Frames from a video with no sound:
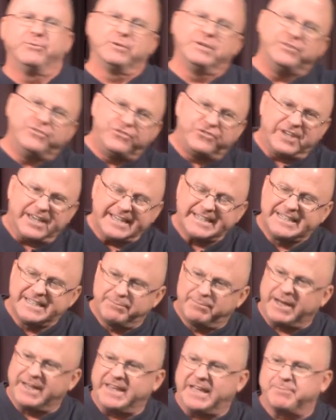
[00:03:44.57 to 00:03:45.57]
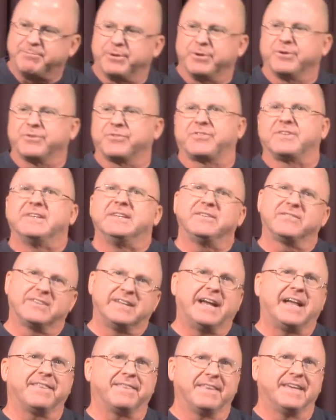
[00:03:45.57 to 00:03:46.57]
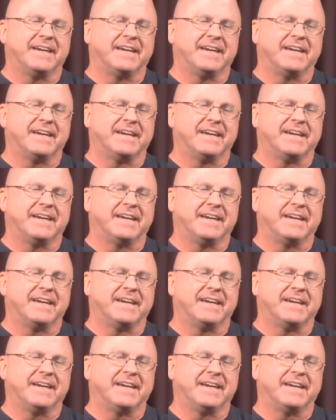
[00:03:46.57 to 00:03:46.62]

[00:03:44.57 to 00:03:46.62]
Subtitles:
rejected by that person is not